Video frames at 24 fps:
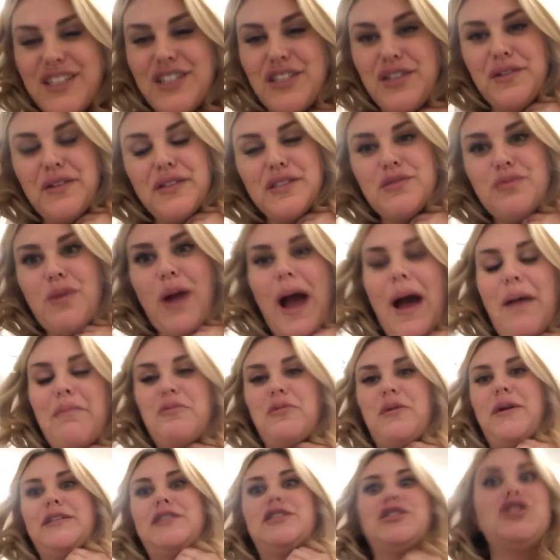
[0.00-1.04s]
The shoot is
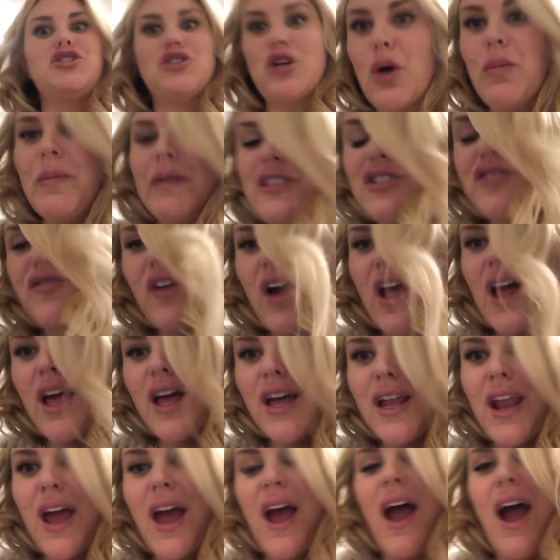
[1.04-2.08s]
wrapped. We had so much
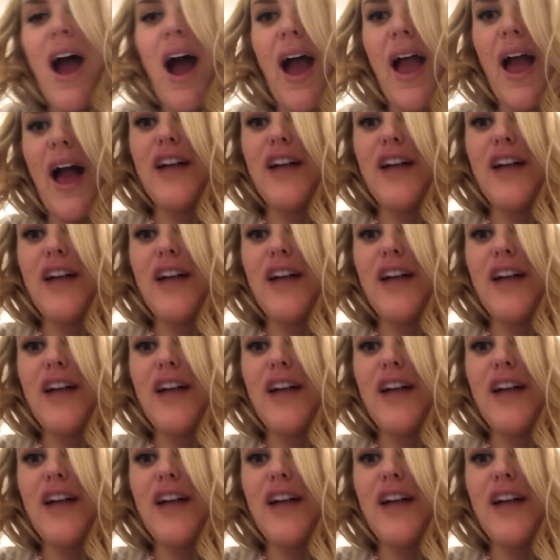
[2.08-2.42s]
fun. I